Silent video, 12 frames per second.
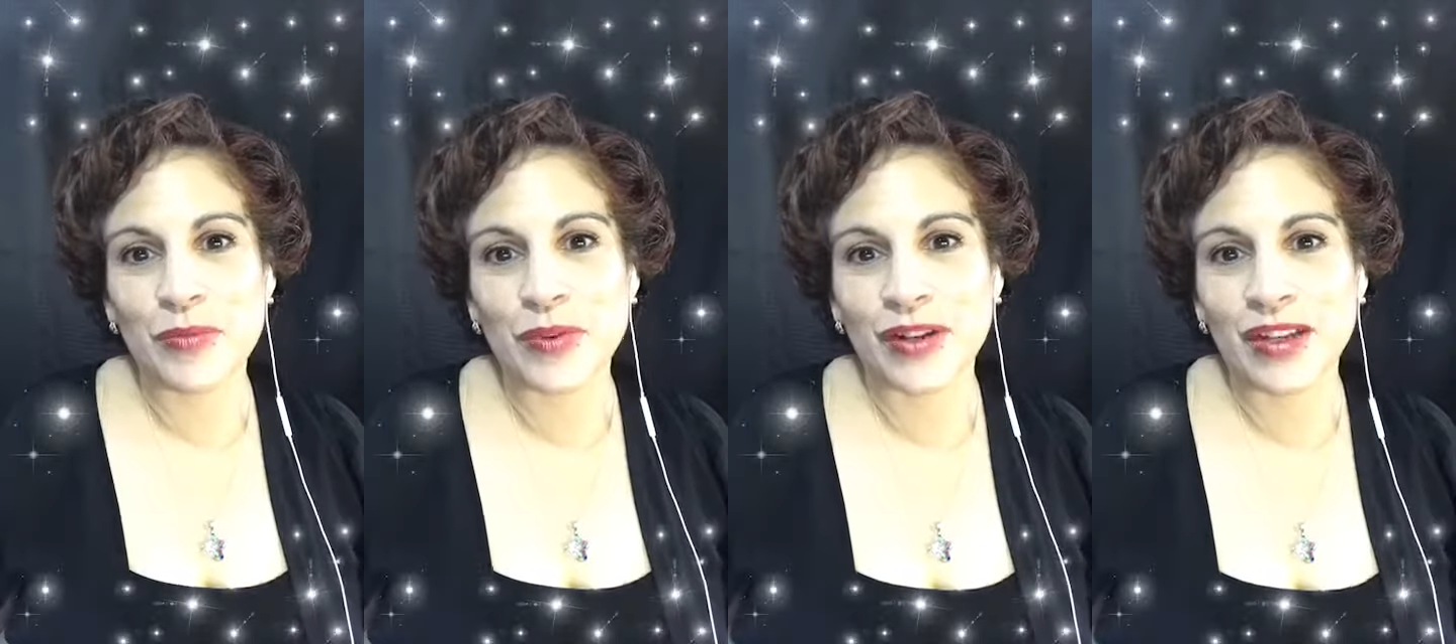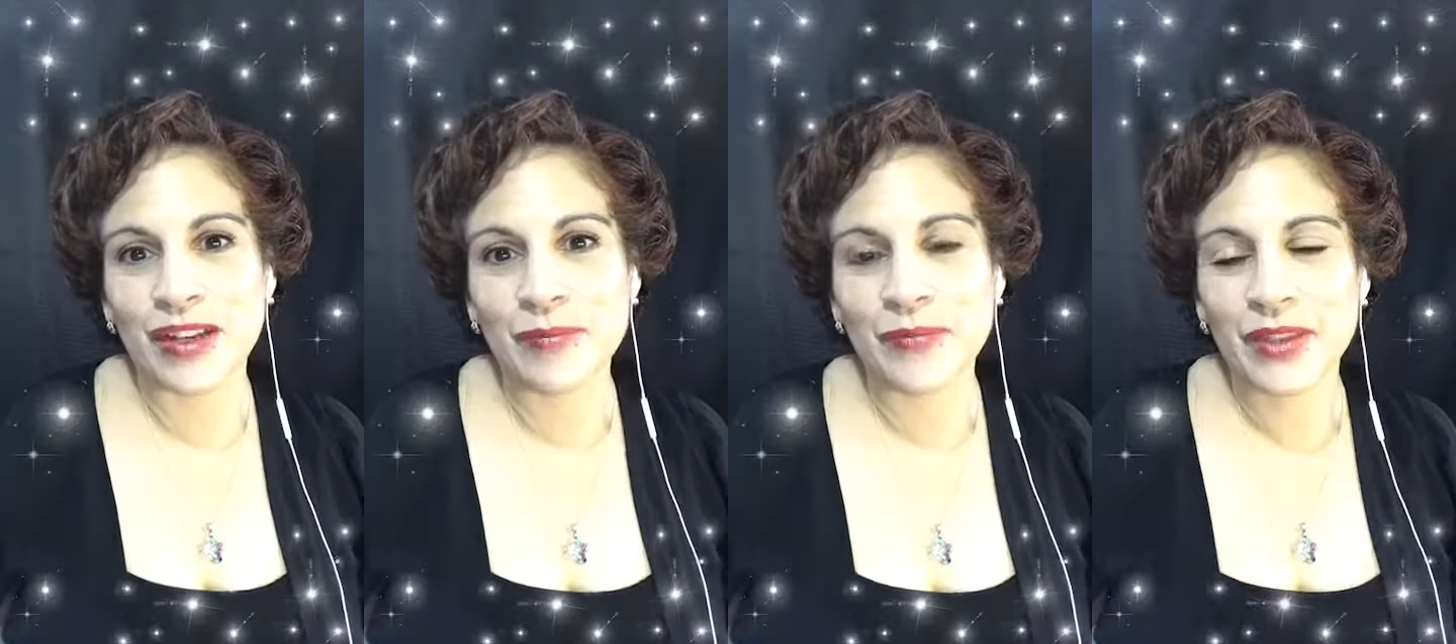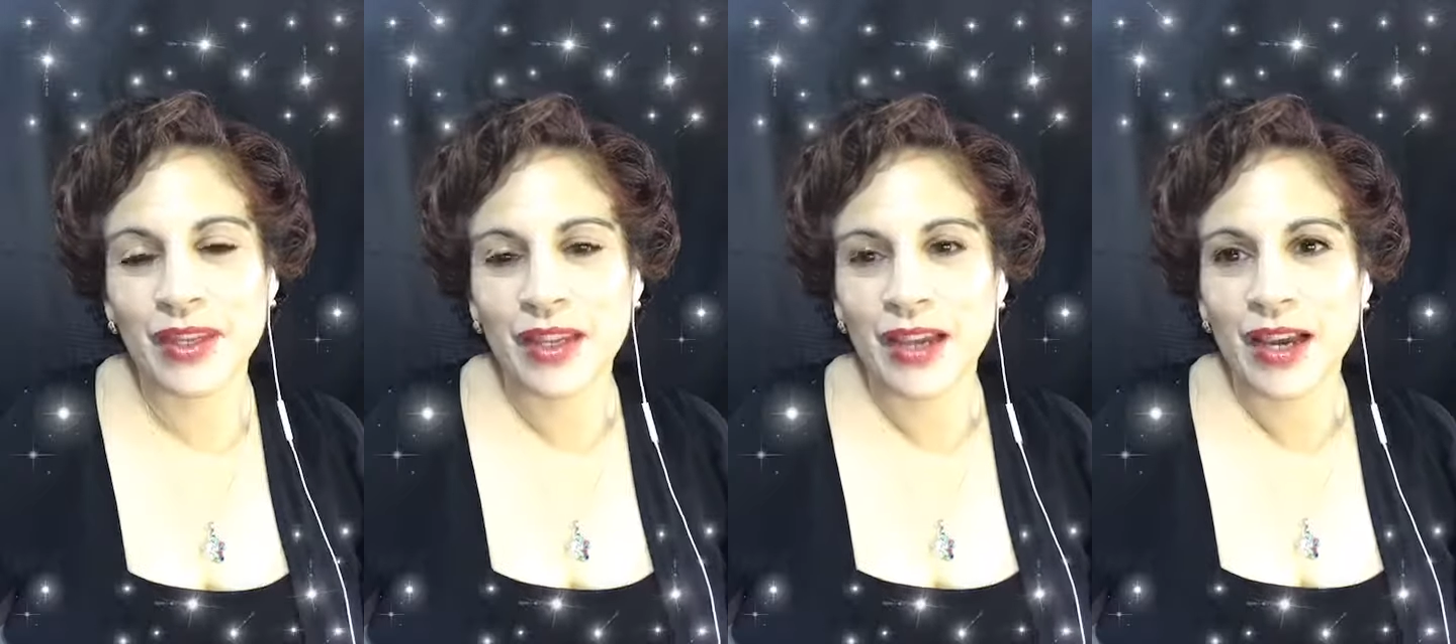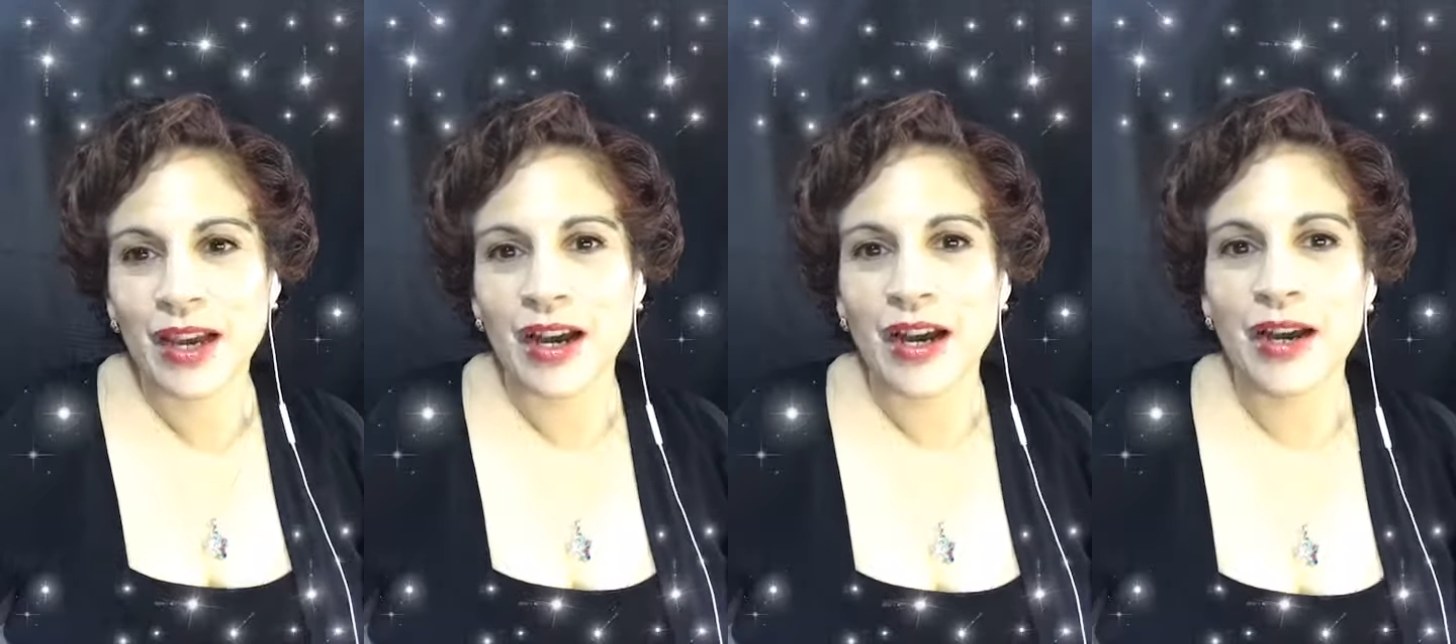morning.
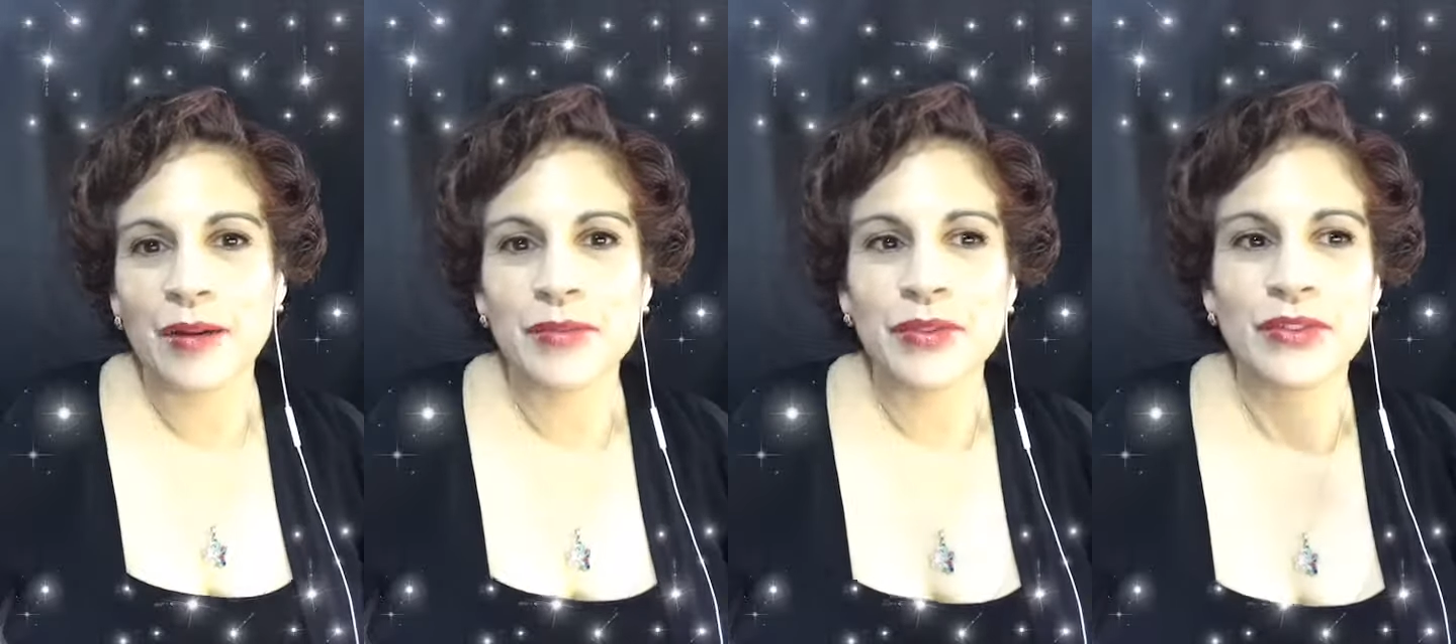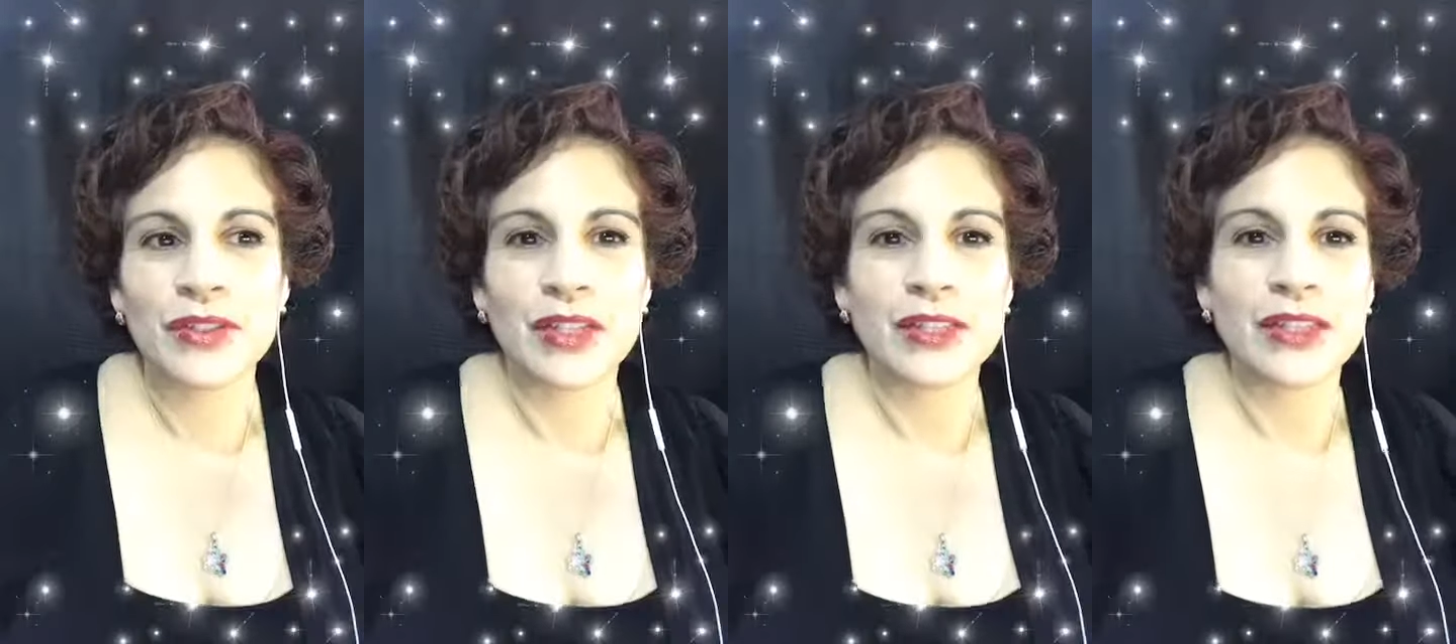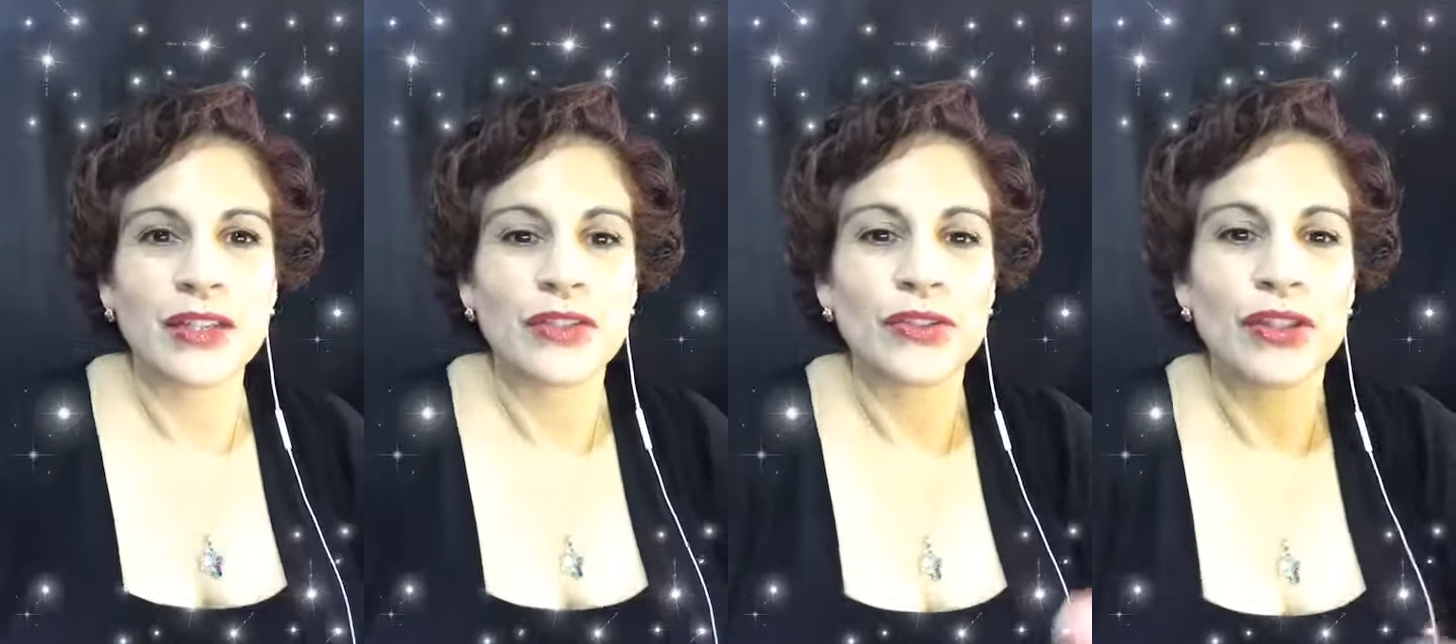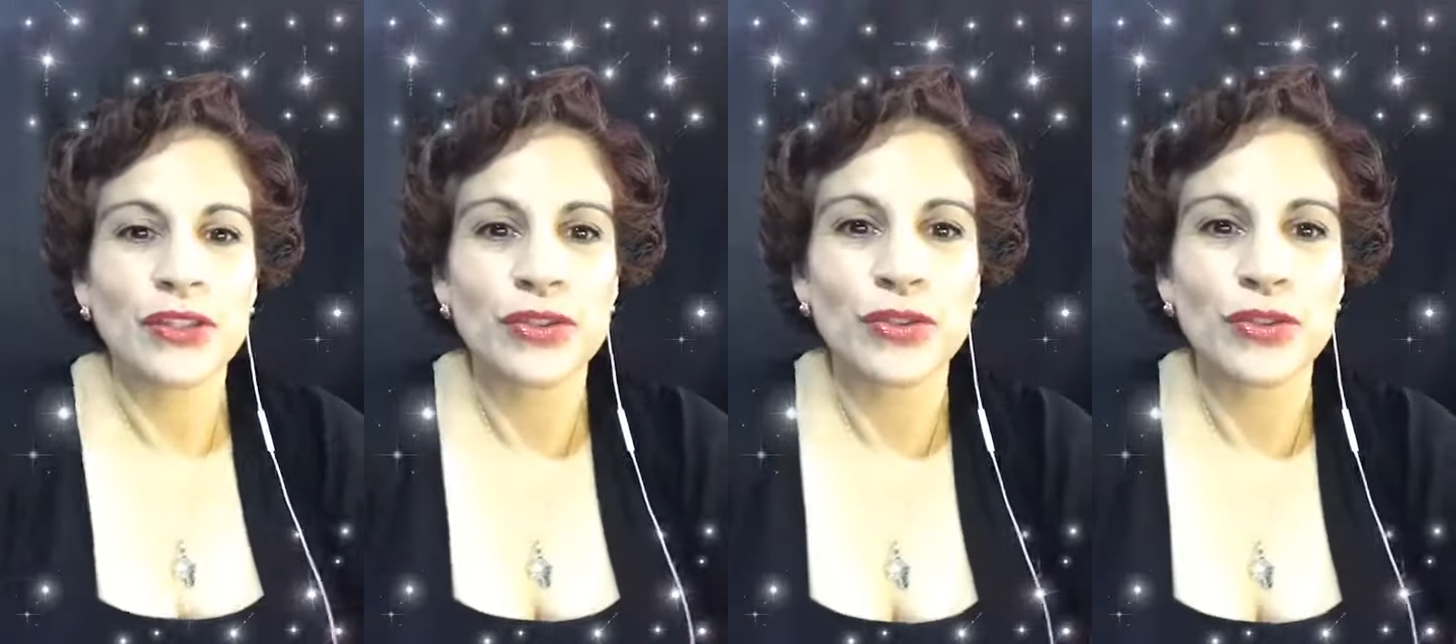Um, so, today's angel is